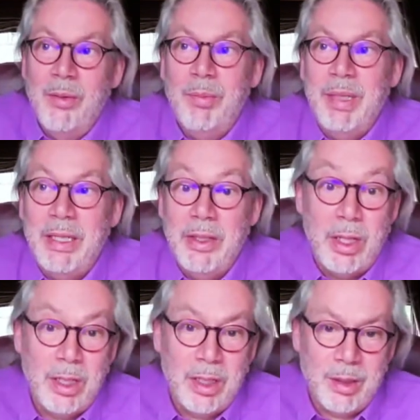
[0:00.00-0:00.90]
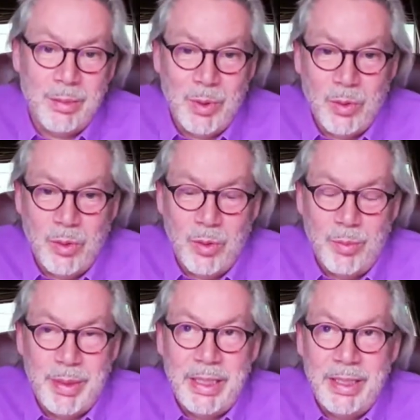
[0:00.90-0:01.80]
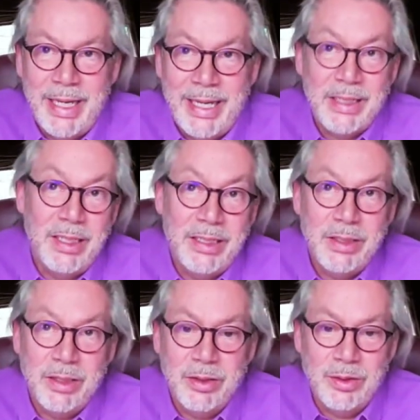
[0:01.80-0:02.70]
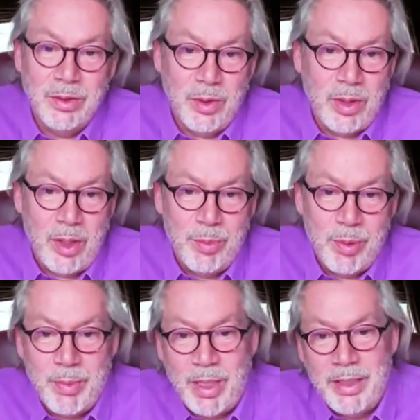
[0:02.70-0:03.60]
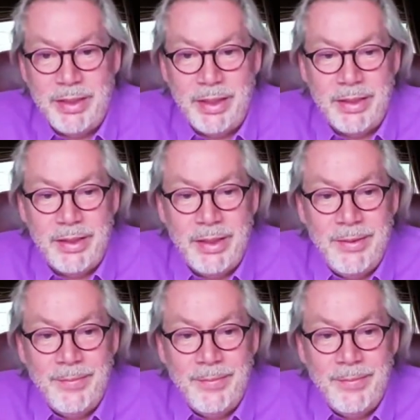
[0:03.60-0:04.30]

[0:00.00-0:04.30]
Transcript: being calm or being analytical or open minded,